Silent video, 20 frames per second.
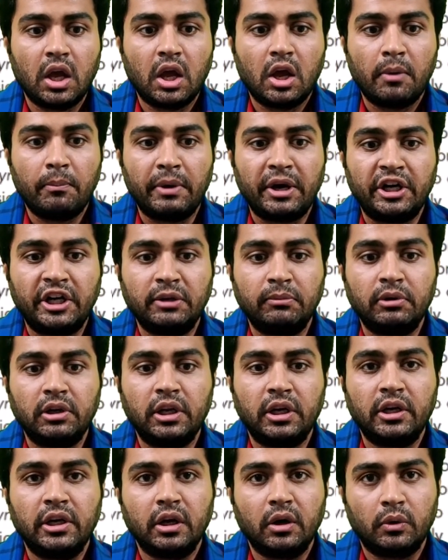mandibular
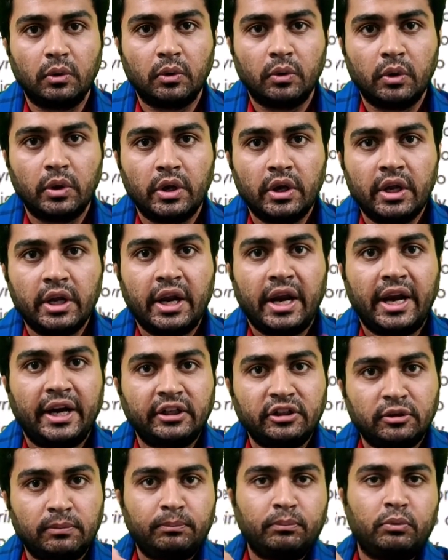nerve. And
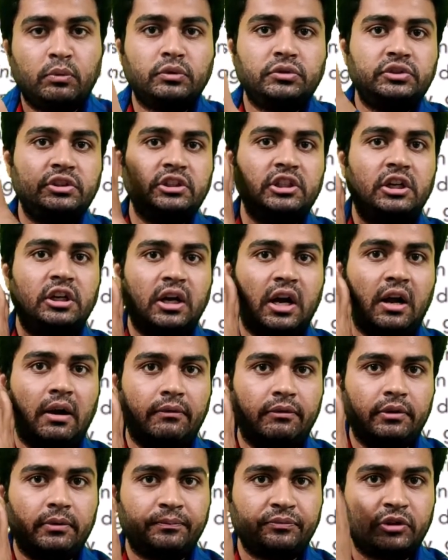the posterior half,
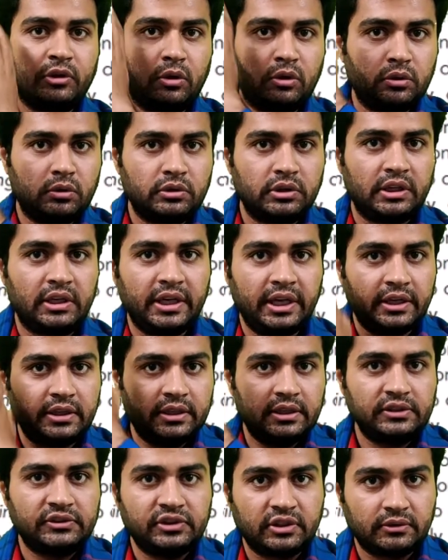onto the lateral
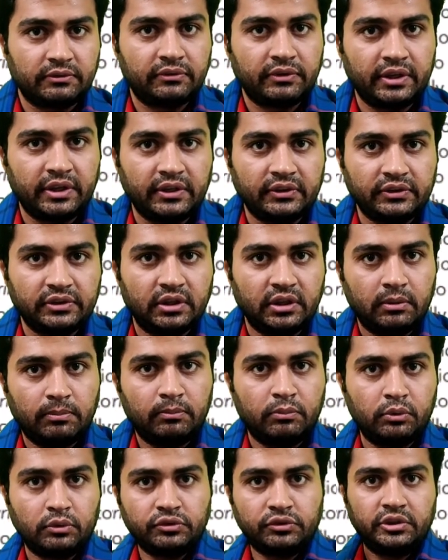surface,
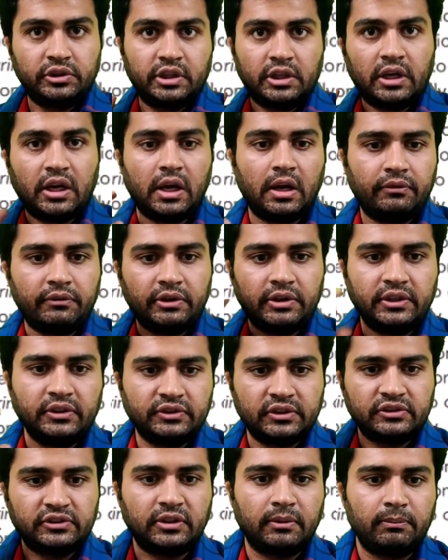posterior half, it
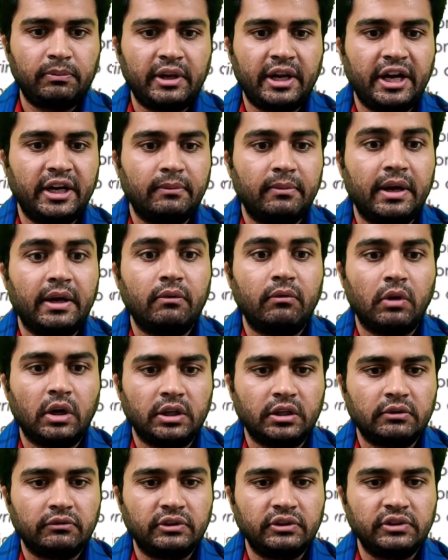is supplied by
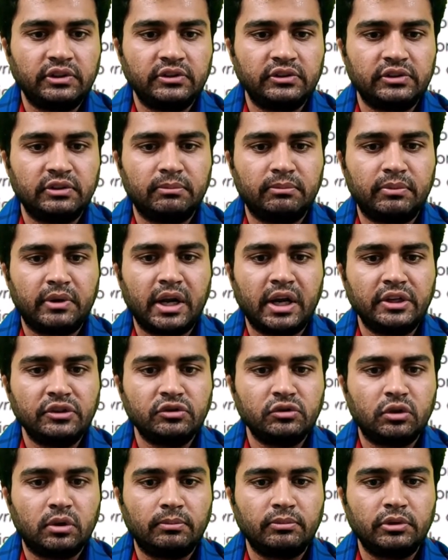what? Which is the branch
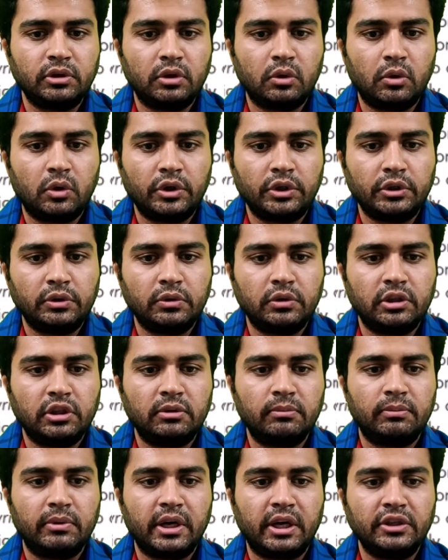of the auricular
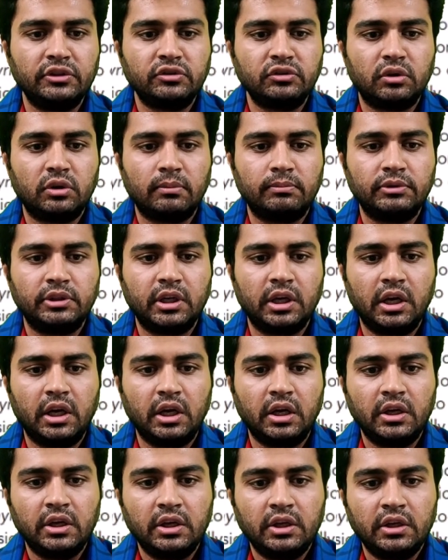branch of the
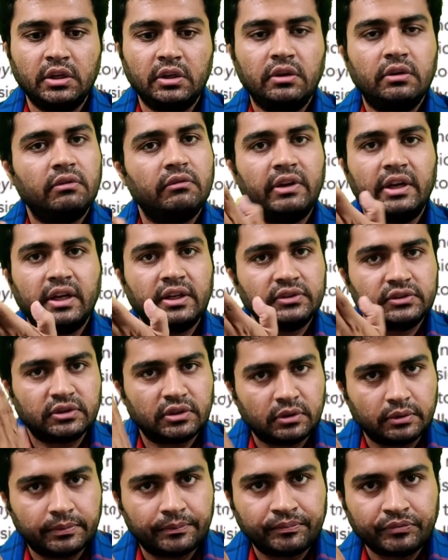vagus nerve.
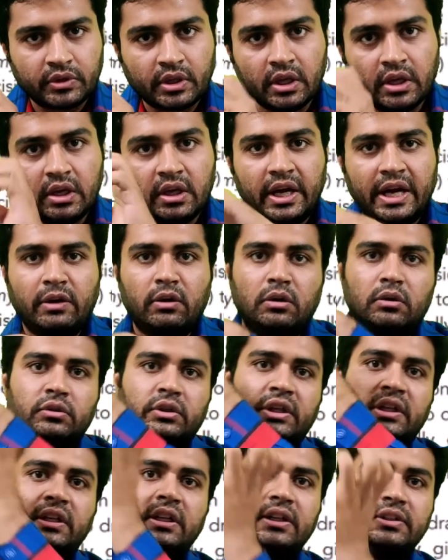And onto the
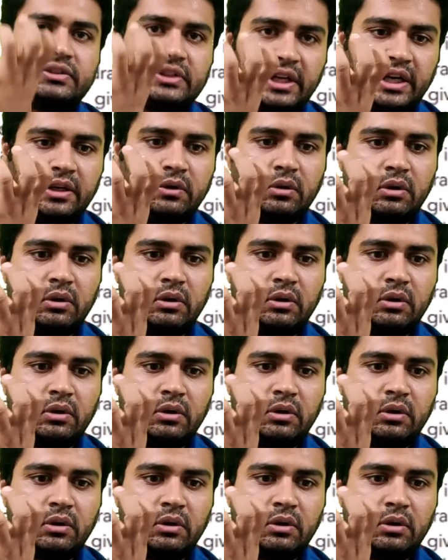inner side,